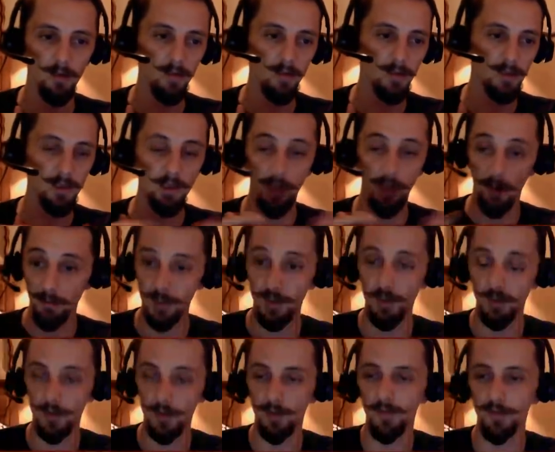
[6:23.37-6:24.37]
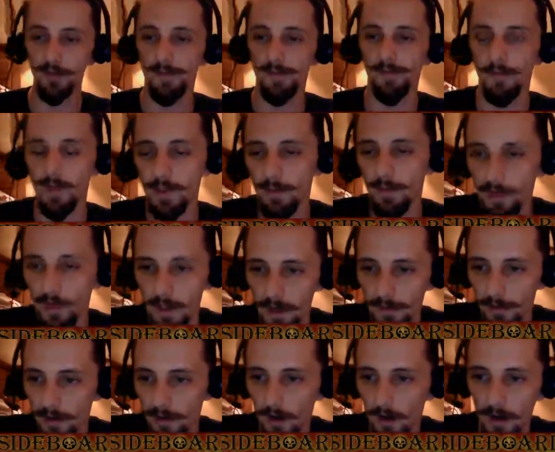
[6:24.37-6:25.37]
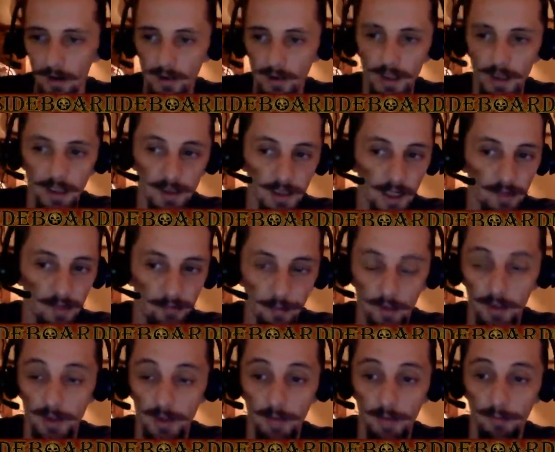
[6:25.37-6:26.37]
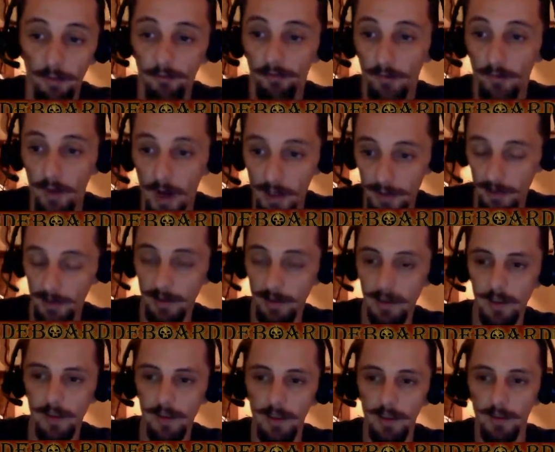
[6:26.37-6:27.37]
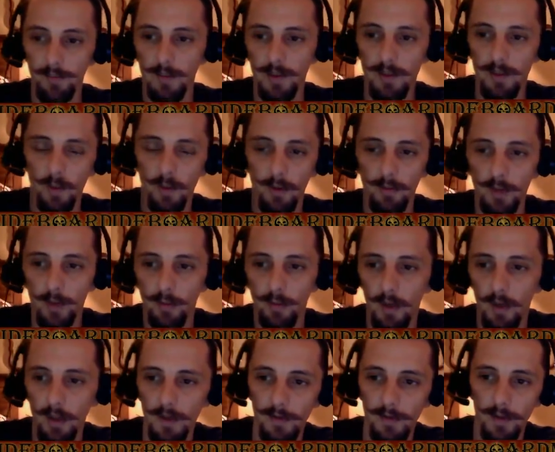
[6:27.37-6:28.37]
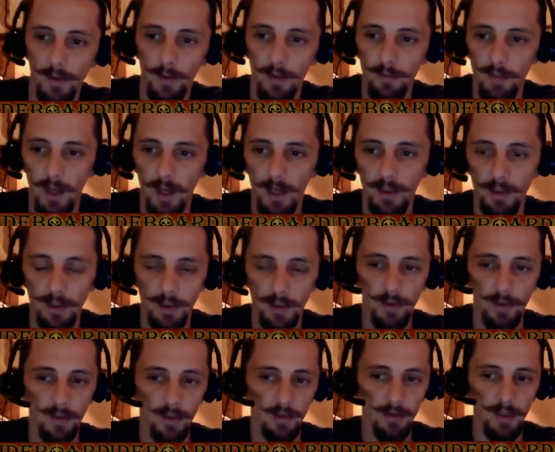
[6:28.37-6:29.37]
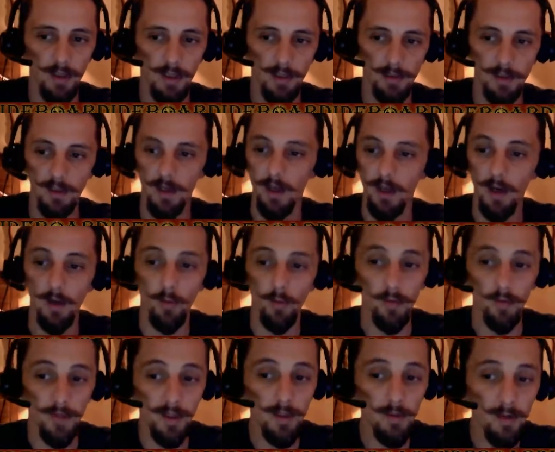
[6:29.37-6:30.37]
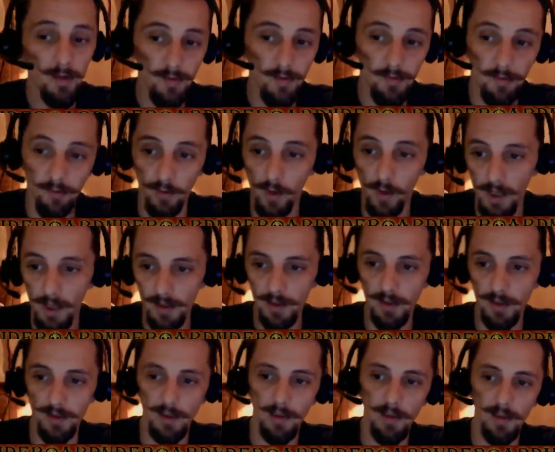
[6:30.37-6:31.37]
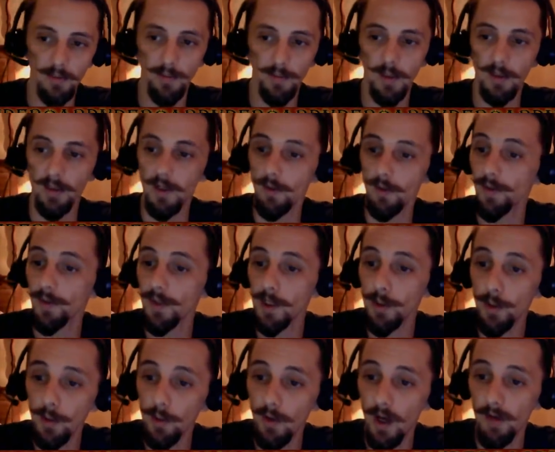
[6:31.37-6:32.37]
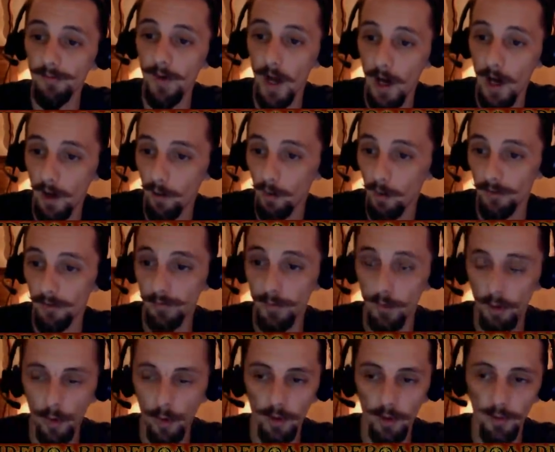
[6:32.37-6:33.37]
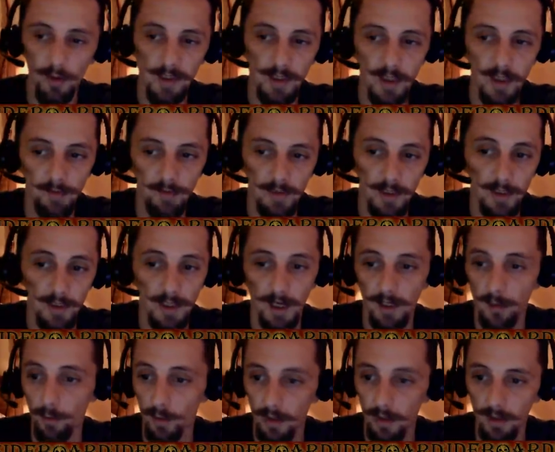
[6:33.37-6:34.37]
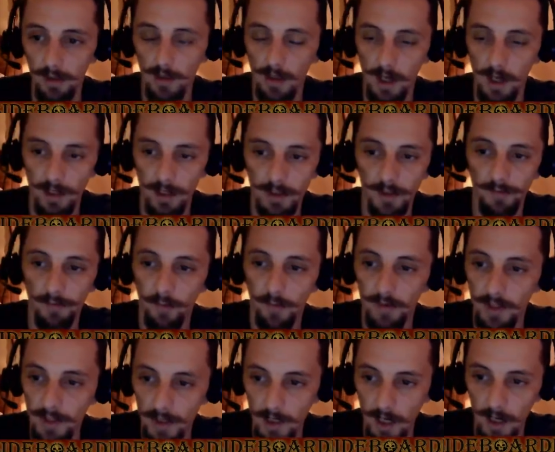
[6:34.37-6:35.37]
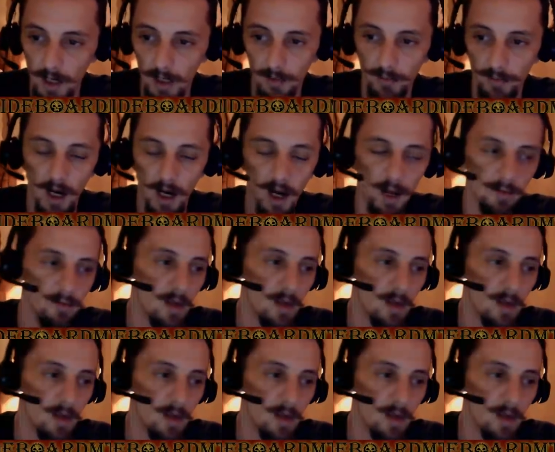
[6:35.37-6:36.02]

substitutes for some of the other cards. Like, take, for example, Vraska's Contempt is normally run in the Green-Black Constrictor list. Well, they don't have a Vraska's Contempt in here, but they do have Hour of Glory, which gives the deck a really good answer for the Scarab God.